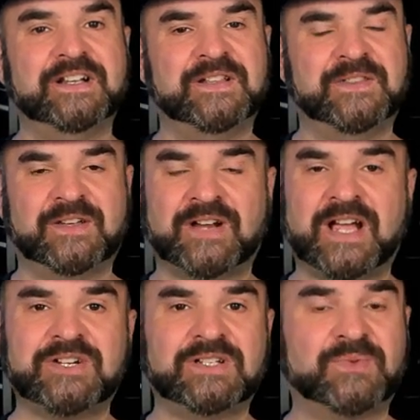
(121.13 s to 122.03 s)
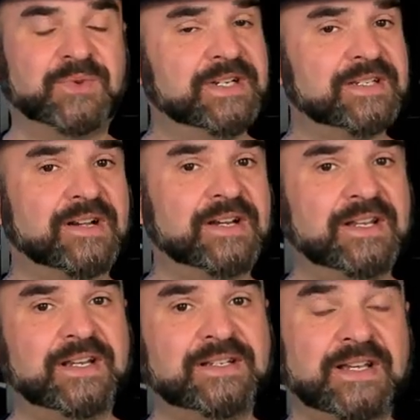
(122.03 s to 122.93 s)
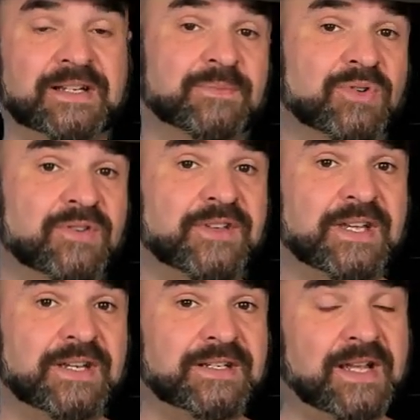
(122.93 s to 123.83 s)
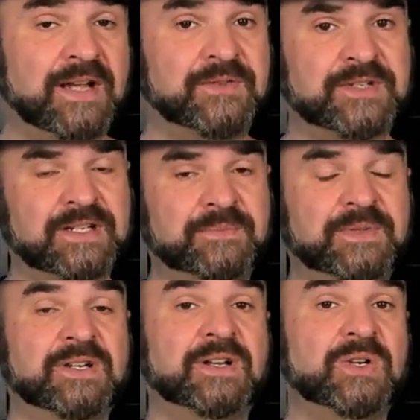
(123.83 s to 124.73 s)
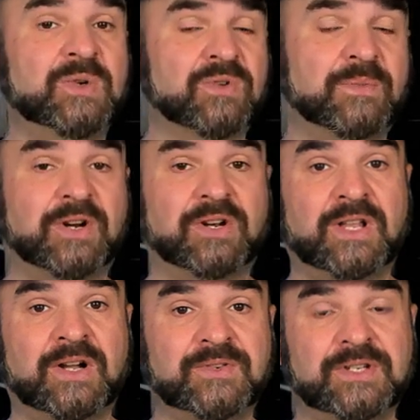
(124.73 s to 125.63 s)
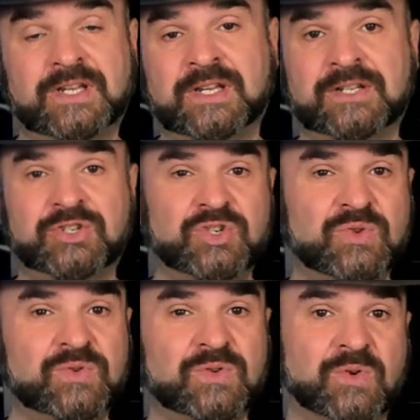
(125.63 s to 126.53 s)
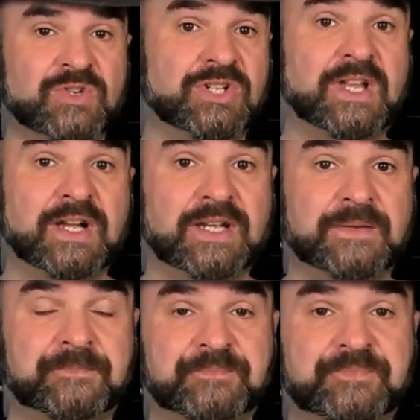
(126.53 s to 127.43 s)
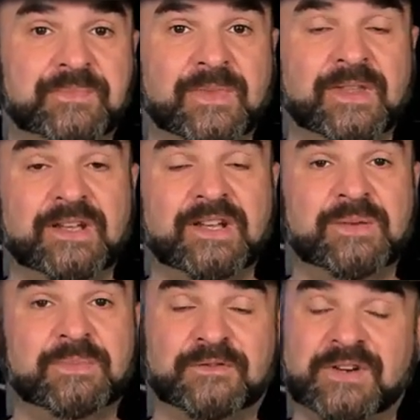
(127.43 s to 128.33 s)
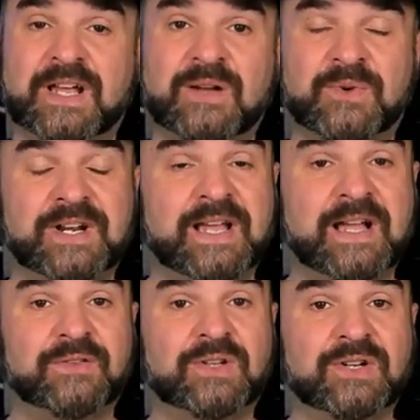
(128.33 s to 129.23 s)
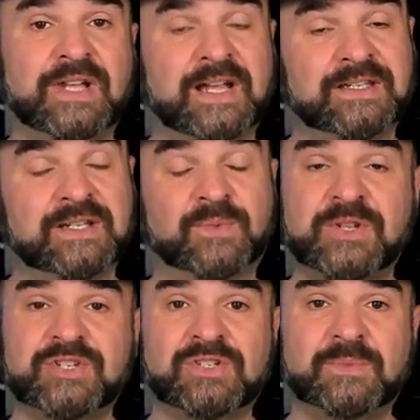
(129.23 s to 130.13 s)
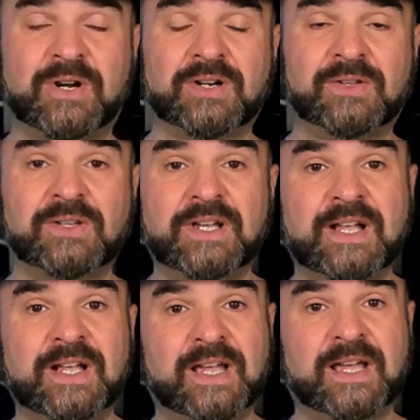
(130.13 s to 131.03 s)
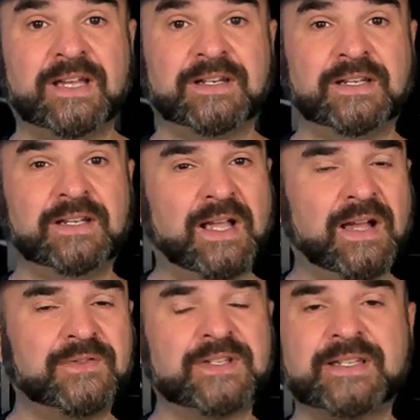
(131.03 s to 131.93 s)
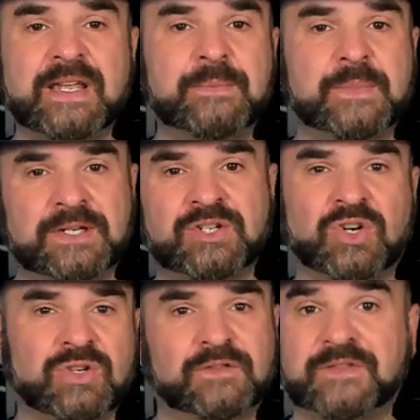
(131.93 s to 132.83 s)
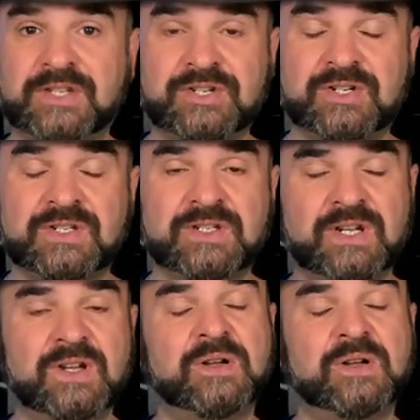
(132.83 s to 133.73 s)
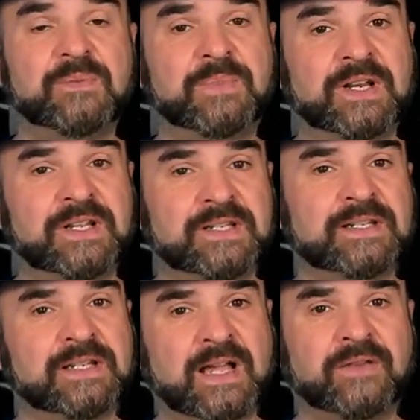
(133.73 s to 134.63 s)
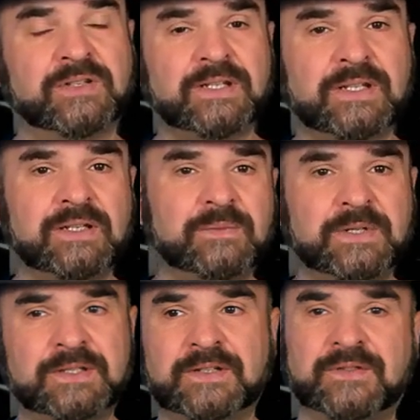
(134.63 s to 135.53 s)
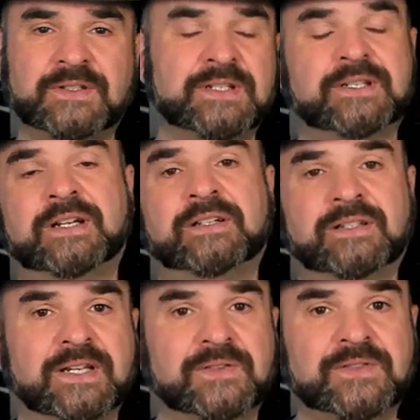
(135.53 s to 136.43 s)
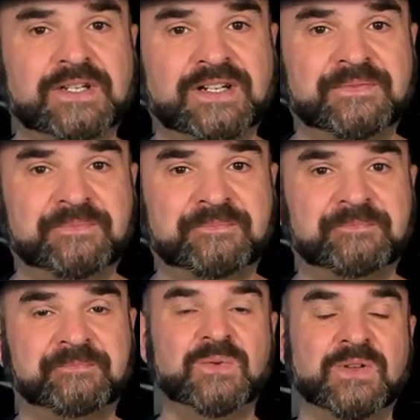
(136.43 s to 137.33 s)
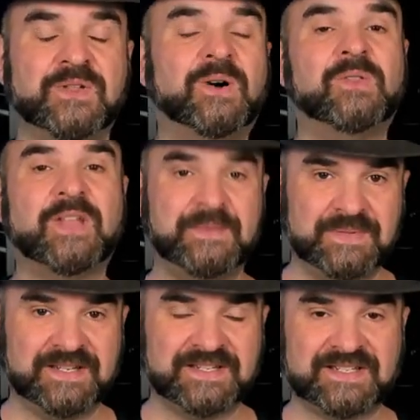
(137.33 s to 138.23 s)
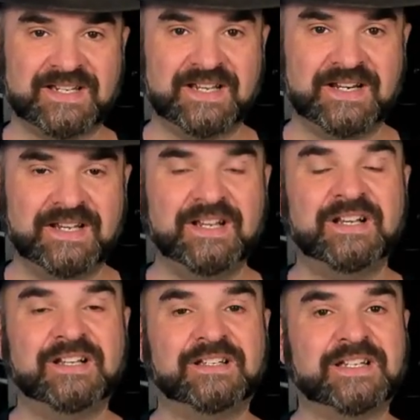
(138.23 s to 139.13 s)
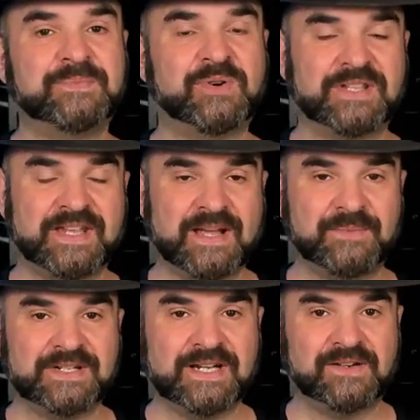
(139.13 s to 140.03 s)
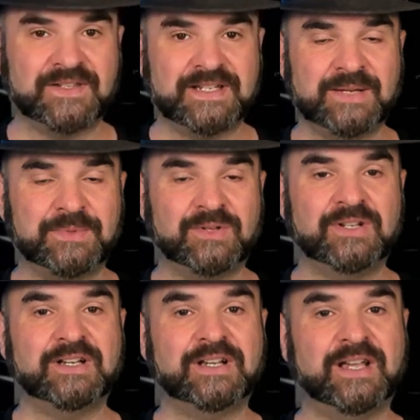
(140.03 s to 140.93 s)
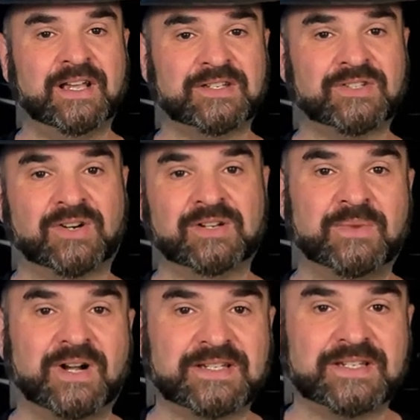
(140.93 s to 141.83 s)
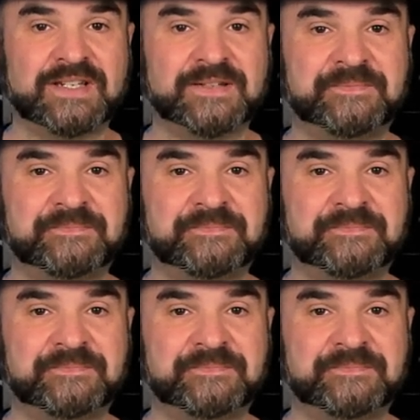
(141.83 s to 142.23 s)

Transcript: They're actually redesigning it and improving it, and there's going to be a newer model out in June or July. But for now, we're going to have a look at the original model, and it'll have the same internal features, but it's just going to have a little bit different design on the outside. With all that being said, let's point the camera down at the table and start unboxing it.